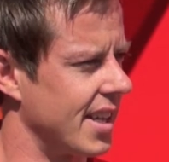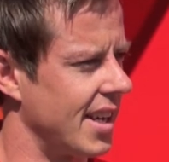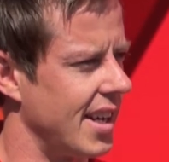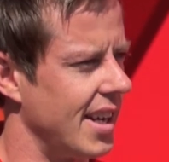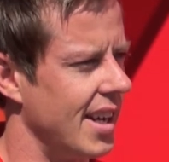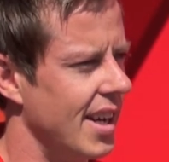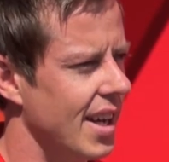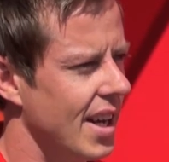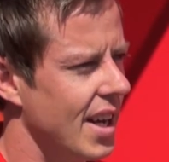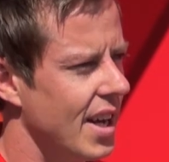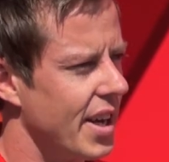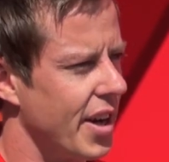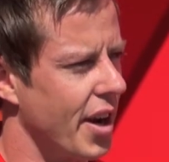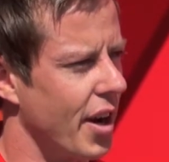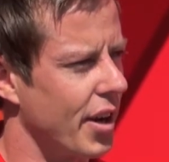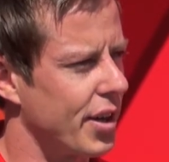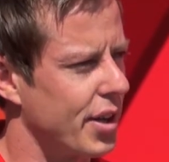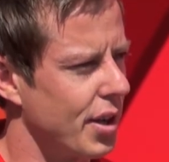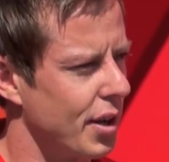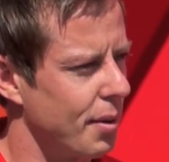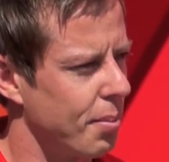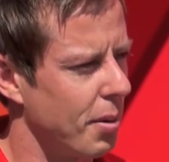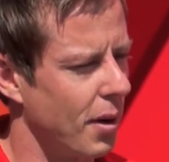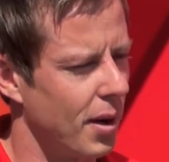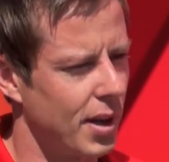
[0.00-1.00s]
uh, you know
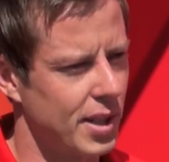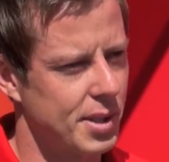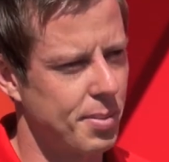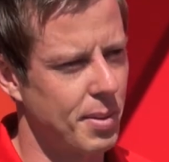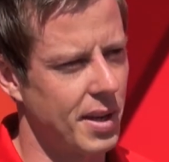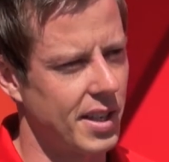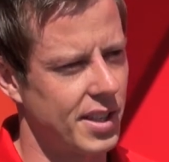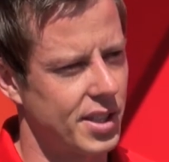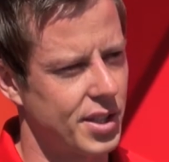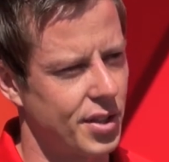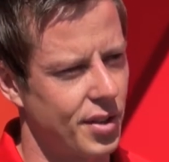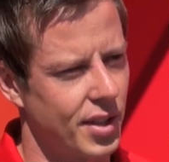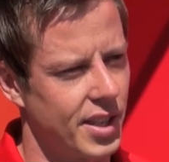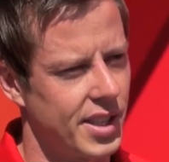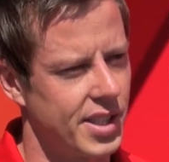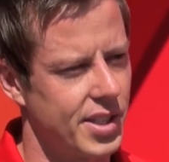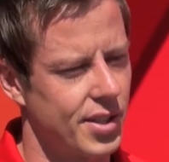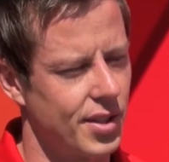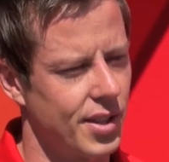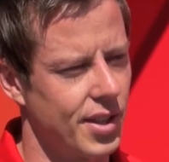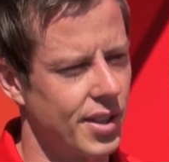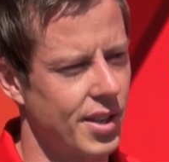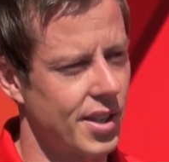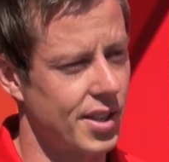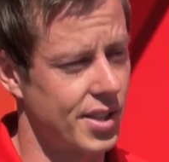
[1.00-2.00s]
good points about the street
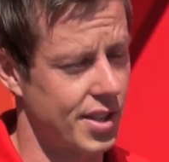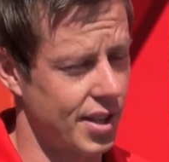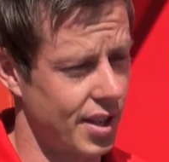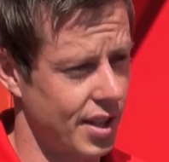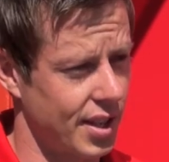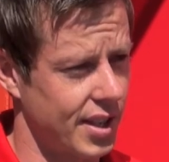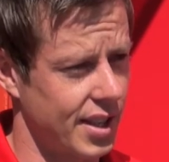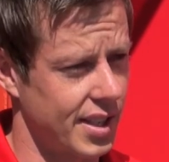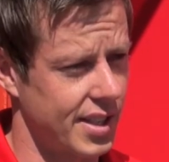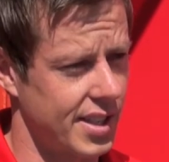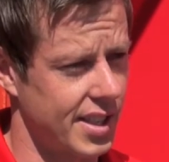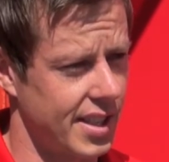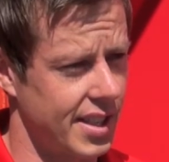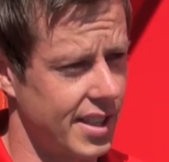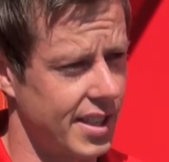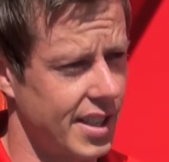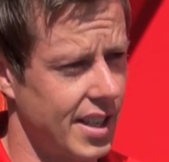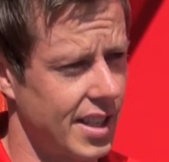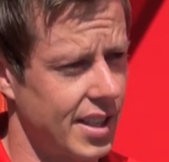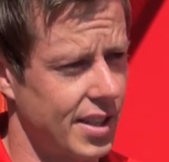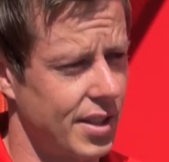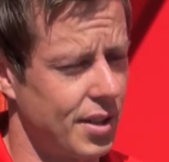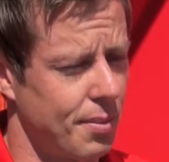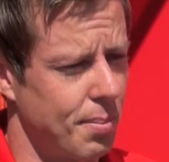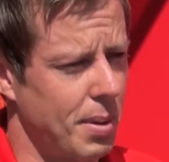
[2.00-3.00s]
circuits and
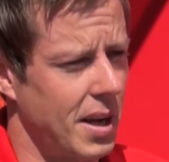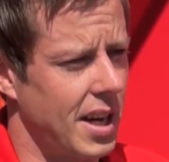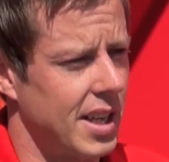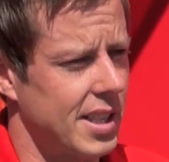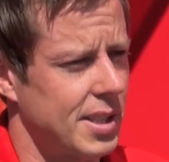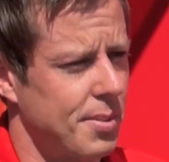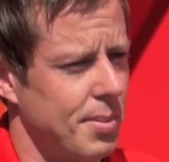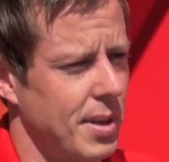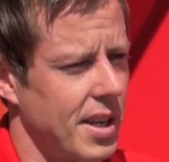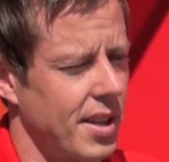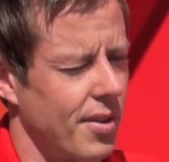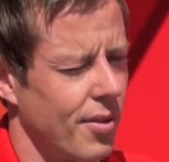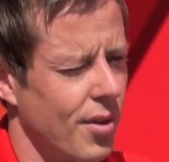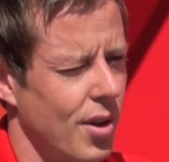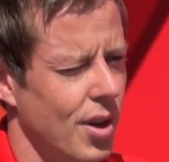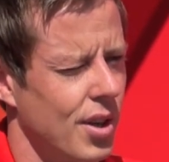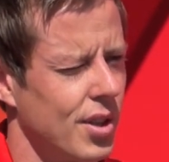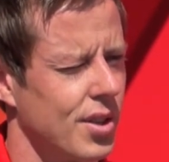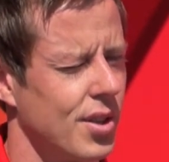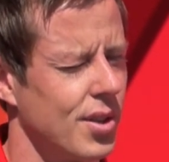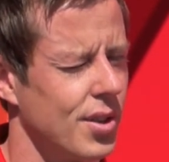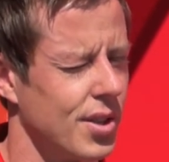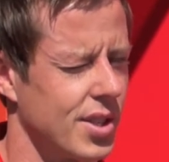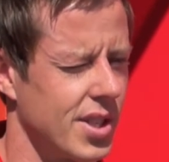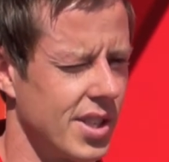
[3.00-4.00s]
uh, good parts about the
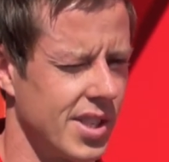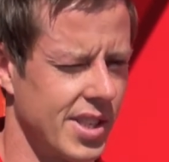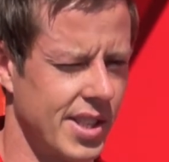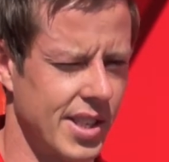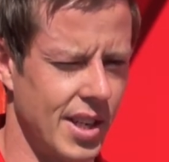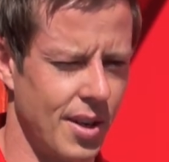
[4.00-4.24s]
road courses.